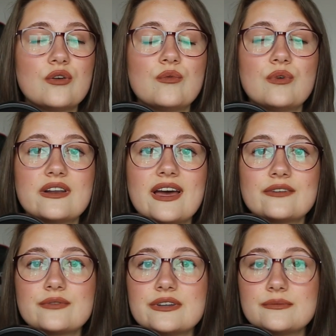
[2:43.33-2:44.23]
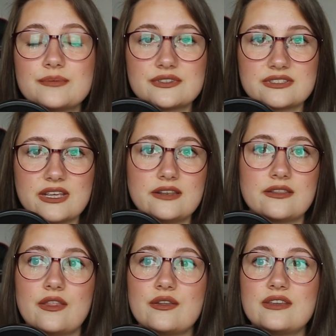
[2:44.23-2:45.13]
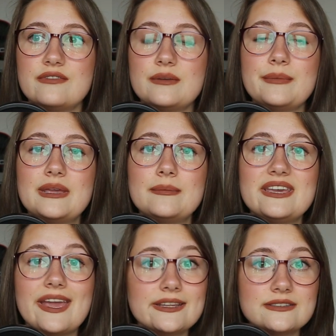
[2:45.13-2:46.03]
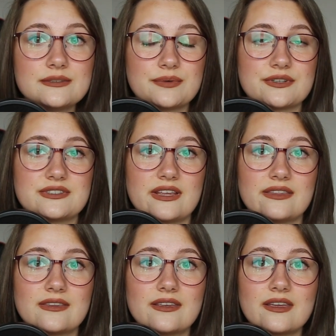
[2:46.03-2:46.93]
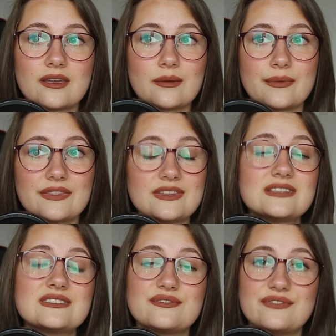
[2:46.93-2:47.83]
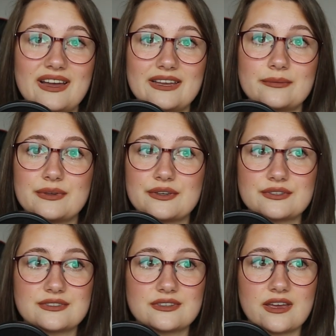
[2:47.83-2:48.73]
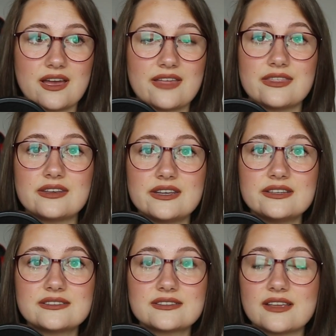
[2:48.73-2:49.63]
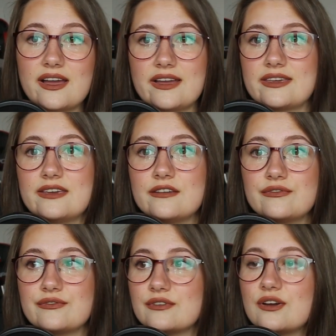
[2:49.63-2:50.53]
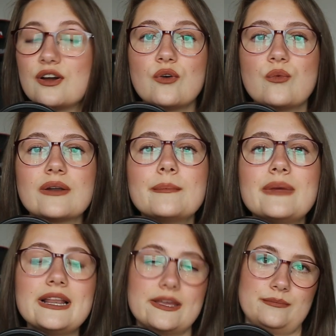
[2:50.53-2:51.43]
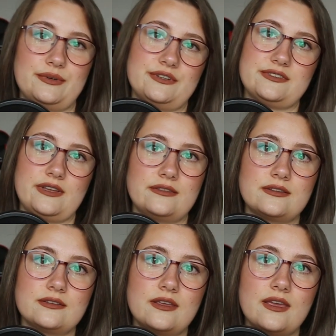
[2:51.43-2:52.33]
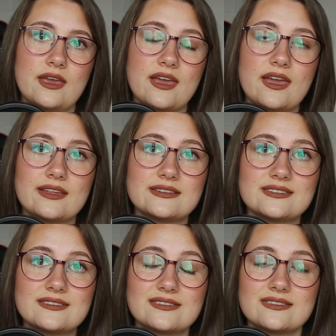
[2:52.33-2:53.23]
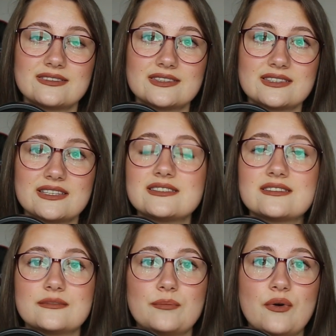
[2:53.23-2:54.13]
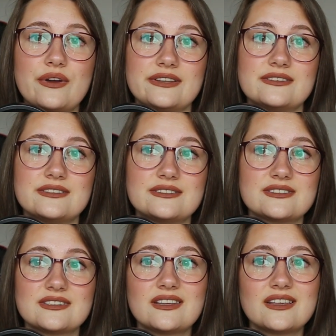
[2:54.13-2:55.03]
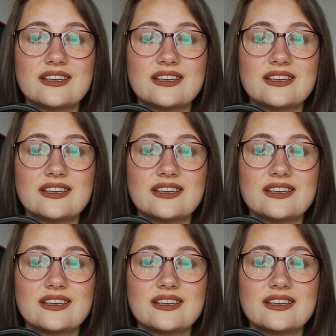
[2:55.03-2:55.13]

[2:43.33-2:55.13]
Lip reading: 100%, not even maybe 80%. But that's fine, because other days I give 1,000,000%. And that's the point. It's